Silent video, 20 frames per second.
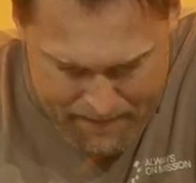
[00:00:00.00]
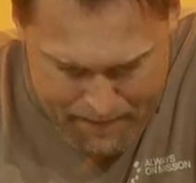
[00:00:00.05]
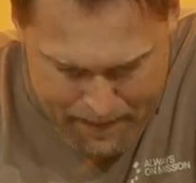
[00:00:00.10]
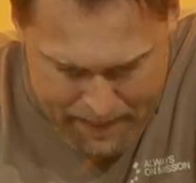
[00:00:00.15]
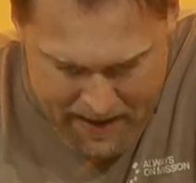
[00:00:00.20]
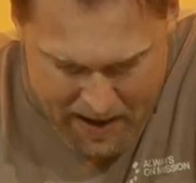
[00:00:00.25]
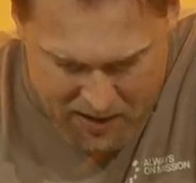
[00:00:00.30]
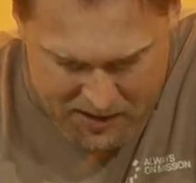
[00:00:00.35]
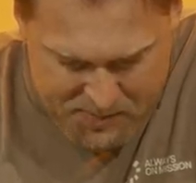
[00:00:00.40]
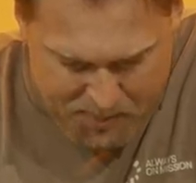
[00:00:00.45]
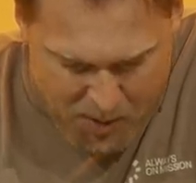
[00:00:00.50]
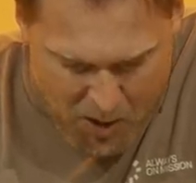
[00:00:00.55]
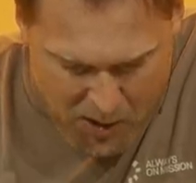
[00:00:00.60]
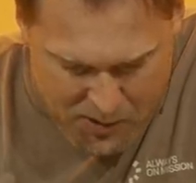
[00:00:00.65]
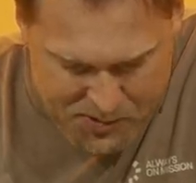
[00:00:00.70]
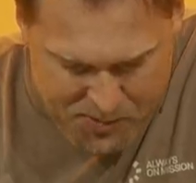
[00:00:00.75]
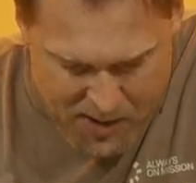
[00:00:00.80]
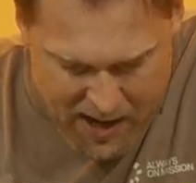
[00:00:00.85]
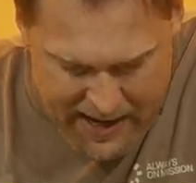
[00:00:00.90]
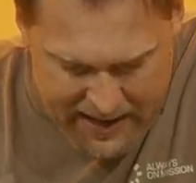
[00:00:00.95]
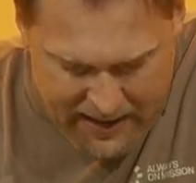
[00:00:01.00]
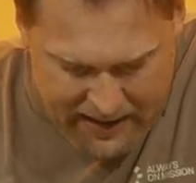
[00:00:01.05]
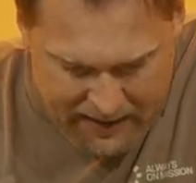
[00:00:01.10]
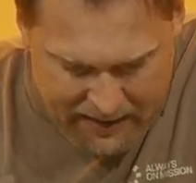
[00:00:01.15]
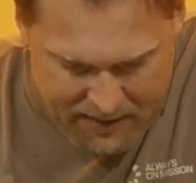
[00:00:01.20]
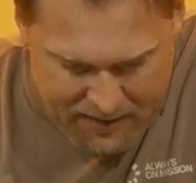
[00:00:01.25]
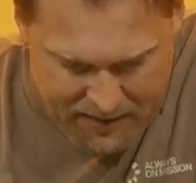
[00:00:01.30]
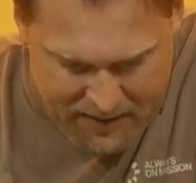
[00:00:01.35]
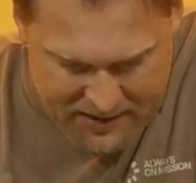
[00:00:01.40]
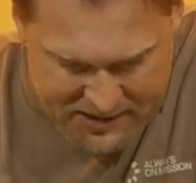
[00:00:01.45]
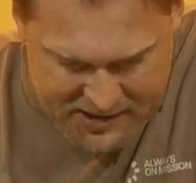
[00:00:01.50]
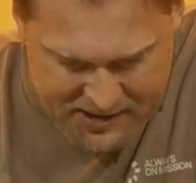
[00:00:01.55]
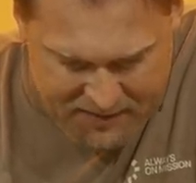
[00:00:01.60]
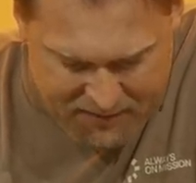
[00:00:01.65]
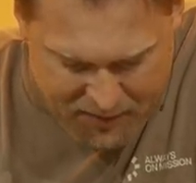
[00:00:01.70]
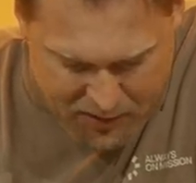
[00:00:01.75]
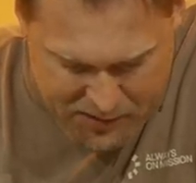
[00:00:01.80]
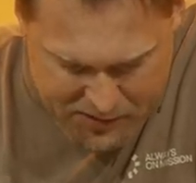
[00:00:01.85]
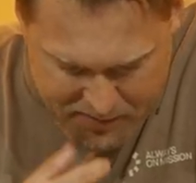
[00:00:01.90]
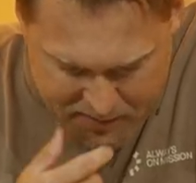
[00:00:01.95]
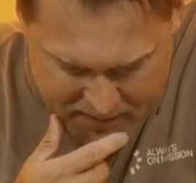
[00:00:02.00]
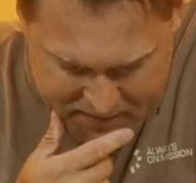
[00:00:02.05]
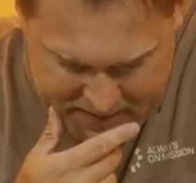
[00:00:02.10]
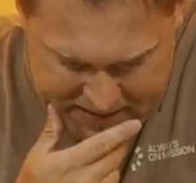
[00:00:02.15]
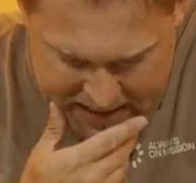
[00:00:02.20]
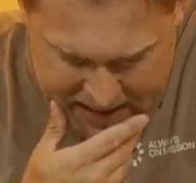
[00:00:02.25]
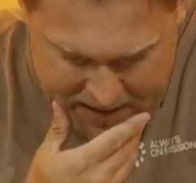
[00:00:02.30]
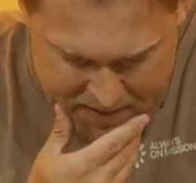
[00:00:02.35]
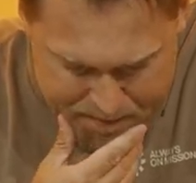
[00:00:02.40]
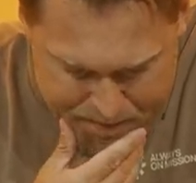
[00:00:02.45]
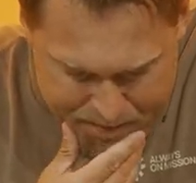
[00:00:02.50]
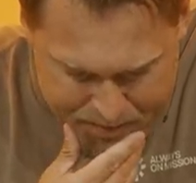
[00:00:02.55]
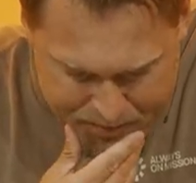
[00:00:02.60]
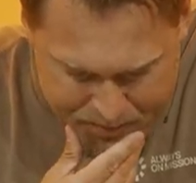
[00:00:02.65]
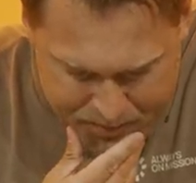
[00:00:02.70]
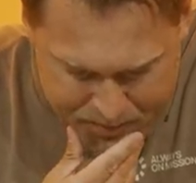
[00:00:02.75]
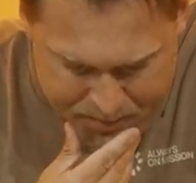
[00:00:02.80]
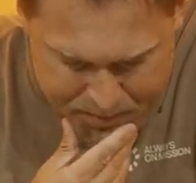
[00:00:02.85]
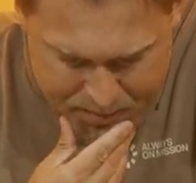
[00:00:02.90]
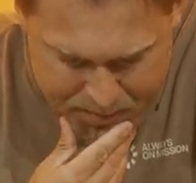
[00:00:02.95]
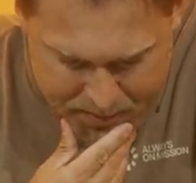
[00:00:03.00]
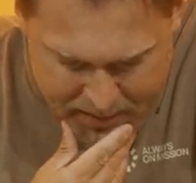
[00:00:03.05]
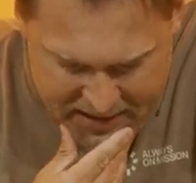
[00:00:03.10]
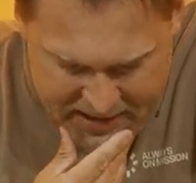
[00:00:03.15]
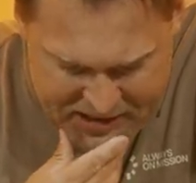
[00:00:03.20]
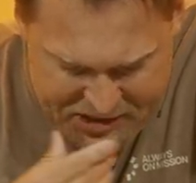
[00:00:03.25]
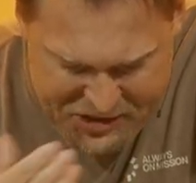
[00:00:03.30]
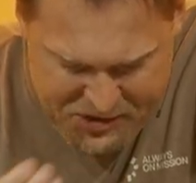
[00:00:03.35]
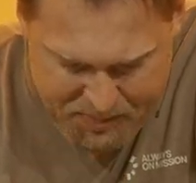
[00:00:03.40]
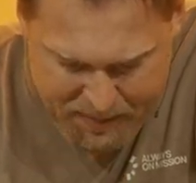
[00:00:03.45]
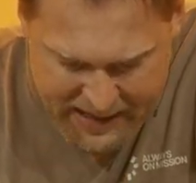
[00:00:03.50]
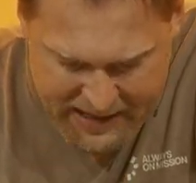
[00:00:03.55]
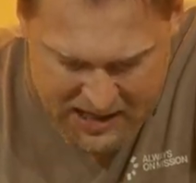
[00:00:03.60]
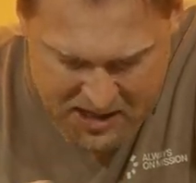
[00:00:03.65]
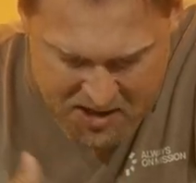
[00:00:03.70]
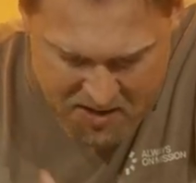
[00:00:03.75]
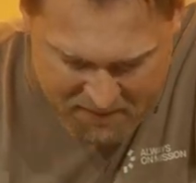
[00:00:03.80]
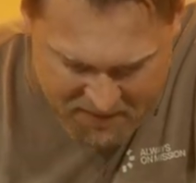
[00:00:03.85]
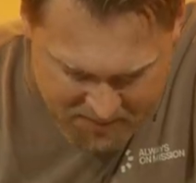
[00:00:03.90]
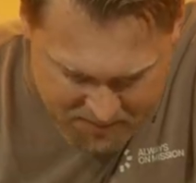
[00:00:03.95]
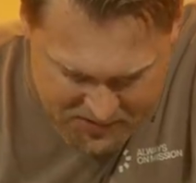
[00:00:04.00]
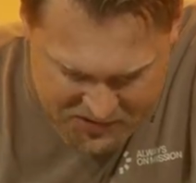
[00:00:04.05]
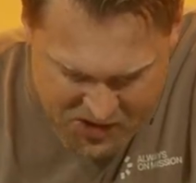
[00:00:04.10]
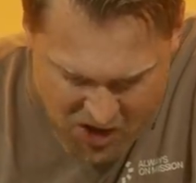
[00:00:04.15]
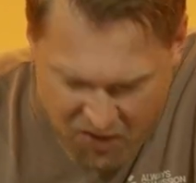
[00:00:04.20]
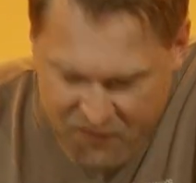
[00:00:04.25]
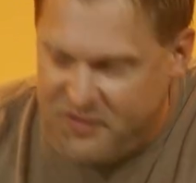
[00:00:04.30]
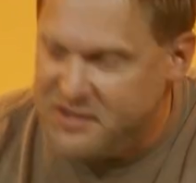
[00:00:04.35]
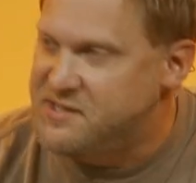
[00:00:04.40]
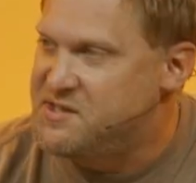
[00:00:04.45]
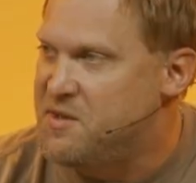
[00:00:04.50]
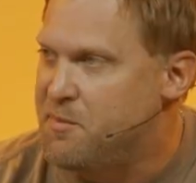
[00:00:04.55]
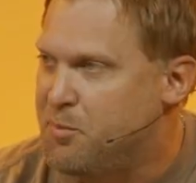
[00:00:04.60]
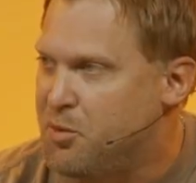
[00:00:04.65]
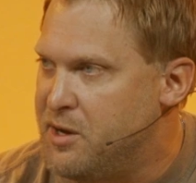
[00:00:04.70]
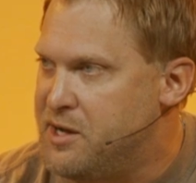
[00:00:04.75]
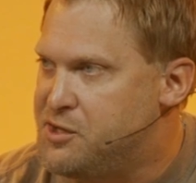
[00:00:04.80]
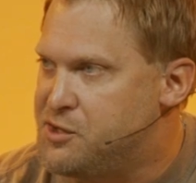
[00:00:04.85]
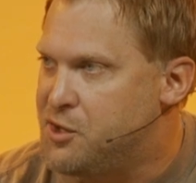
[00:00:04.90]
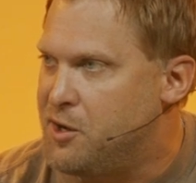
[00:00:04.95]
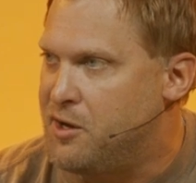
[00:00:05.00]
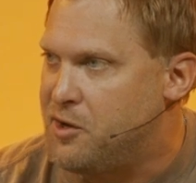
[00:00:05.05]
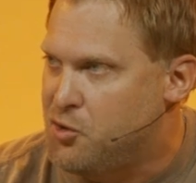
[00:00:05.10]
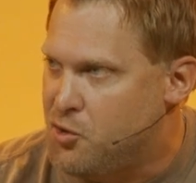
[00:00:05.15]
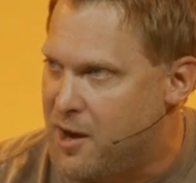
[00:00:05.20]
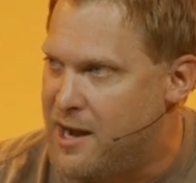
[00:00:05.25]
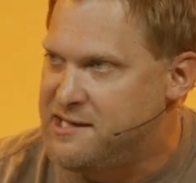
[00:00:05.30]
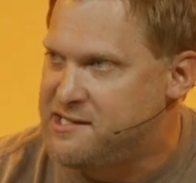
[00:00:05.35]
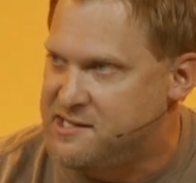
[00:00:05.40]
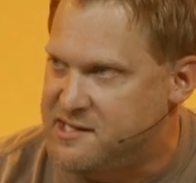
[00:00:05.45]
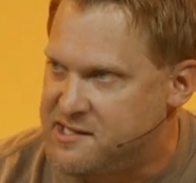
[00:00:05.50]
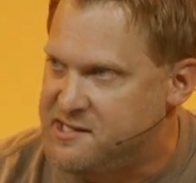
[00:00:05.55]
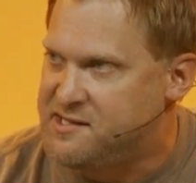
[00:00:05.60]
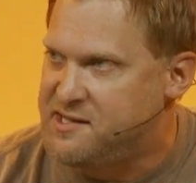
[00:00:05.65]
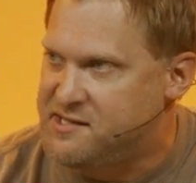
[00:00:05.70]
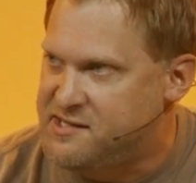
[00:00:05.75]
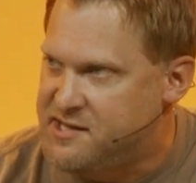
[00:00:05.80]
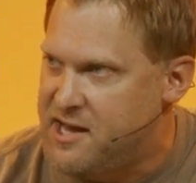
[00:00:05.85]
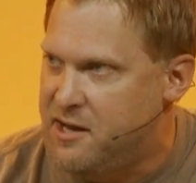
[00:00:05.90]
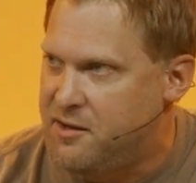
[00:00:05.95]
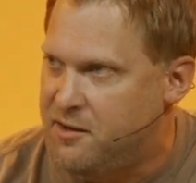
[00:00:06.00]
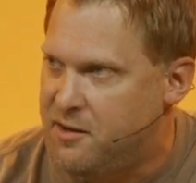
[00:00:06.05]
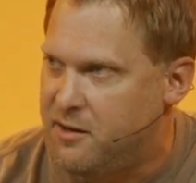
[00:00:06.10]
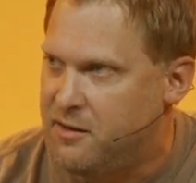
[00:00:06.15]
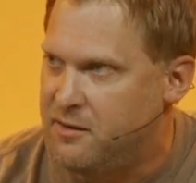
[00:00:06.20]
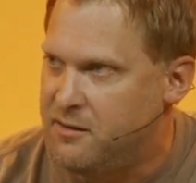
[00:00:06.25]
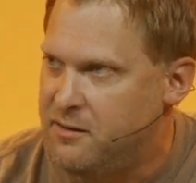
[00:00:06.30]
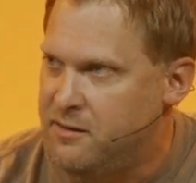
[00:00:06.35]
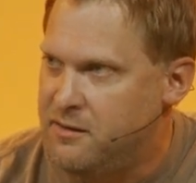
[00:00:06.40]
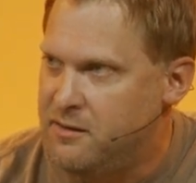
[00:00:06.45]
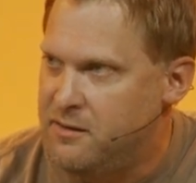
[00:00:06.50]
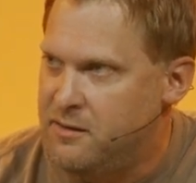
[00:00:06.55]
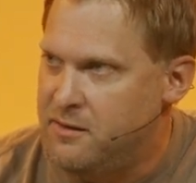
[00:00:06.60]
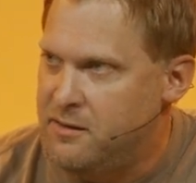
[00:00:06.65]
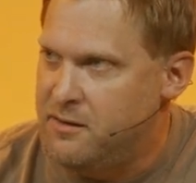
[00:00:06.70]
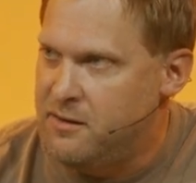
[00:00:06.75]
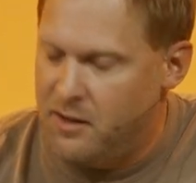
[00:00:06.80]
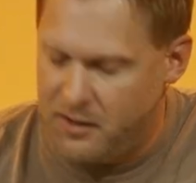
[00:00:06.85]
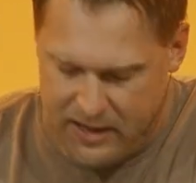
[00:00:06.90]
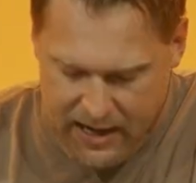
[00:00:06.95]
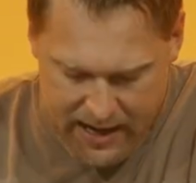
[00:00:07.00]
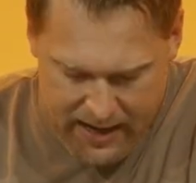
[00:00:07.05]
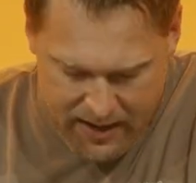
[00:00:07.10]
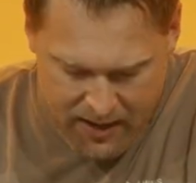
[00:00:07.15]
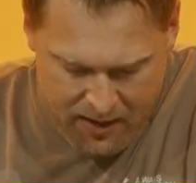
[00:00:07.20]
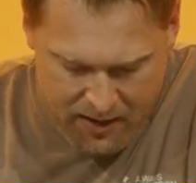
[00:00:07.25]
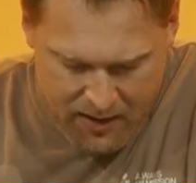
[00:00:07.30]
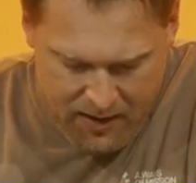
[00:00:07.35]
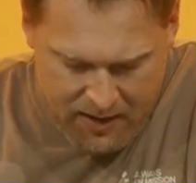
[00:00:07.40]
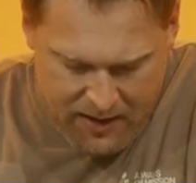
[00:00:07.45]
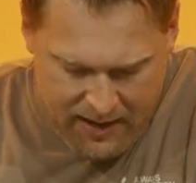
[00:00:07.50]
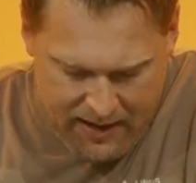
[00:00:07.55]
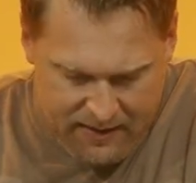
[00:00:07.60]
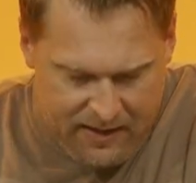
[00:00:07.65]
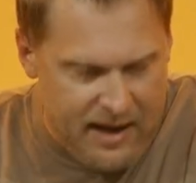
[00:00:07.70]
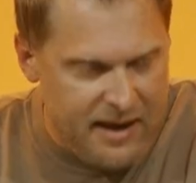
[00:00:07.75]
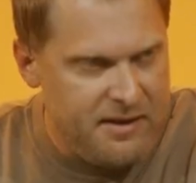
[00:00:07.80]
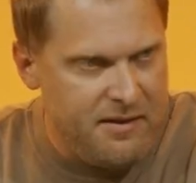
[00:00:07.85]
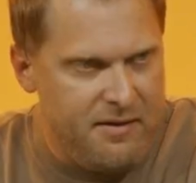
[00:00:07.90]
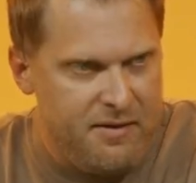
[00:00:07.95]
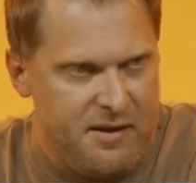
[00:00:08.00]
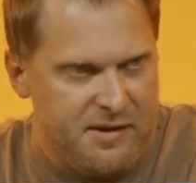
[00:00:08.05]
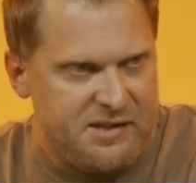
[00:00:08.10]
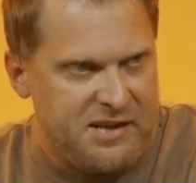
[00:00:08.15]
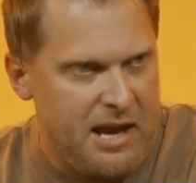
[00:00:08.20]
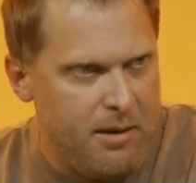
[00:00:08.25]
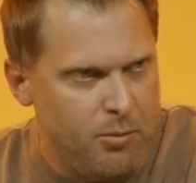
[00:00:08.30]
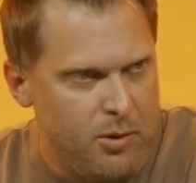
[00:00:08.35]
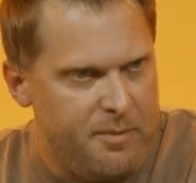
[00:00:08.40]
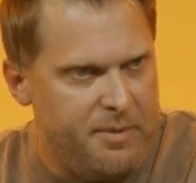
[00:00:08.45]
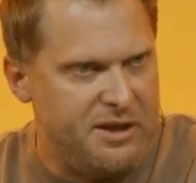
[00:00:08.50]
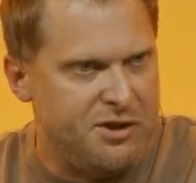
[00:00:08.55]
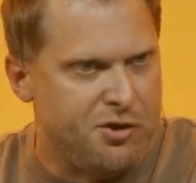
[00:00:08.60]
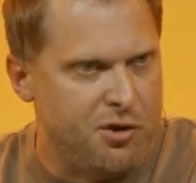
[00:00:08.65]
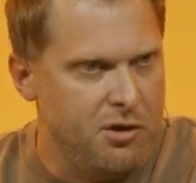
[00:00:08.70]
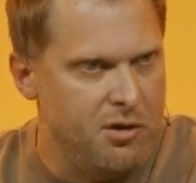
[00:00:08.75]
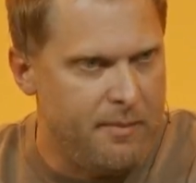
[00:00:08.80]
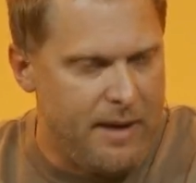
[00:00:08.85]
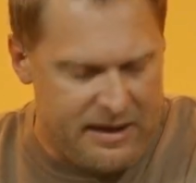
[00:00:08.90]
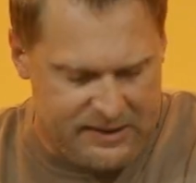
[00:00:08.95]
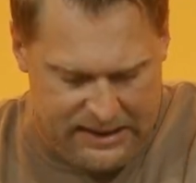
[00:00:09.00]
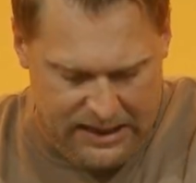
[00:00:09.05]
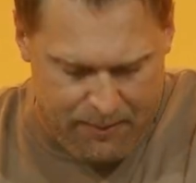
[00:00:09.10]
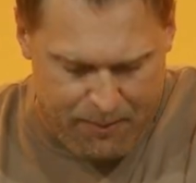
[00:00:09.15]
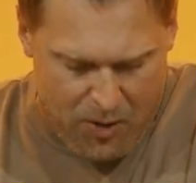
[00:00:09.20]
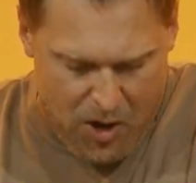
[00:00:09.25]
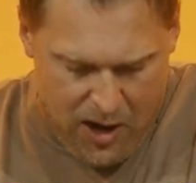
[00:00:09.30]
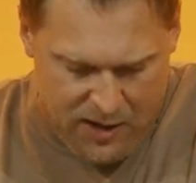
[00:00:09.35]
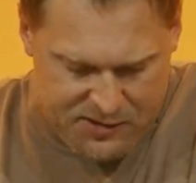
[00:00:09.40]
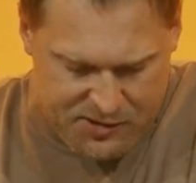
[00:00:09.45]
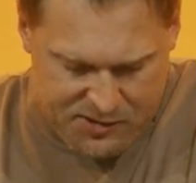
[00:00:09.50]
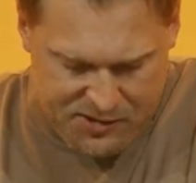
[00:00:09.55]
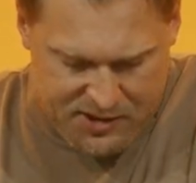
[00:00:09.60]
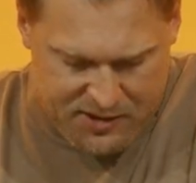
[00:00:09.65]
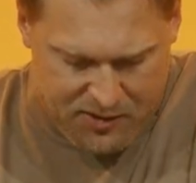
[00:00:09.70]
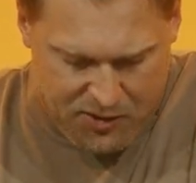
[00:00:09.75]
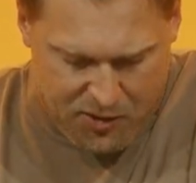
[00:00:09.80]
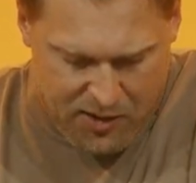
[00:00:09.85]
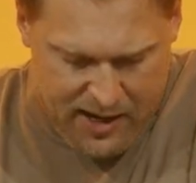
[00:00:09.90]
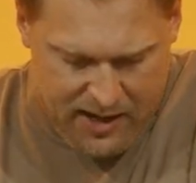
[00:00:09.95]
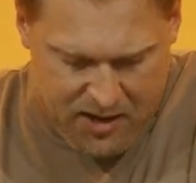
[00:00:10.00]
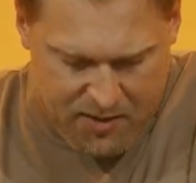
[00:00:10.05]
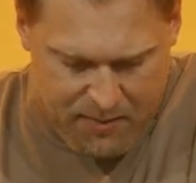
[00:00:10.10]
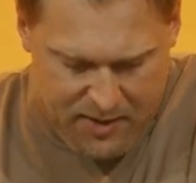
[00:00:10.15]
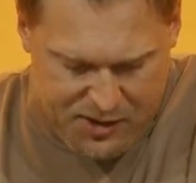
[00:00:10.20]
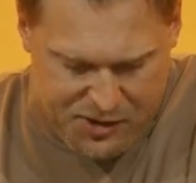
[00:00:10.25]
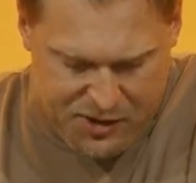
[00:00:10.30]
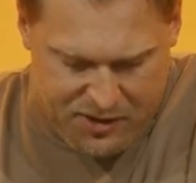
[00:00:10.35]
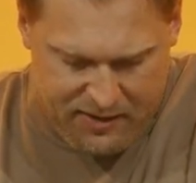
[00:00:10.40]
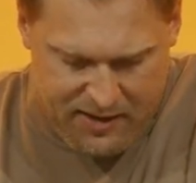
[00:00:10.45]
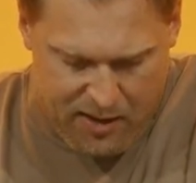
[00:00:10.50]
Now, as Paul's writing this in verse 15, he's speaking of himself as the preacher and Christ as the sender. Okay? And, and the same would be true about the apostles in the Great Commission.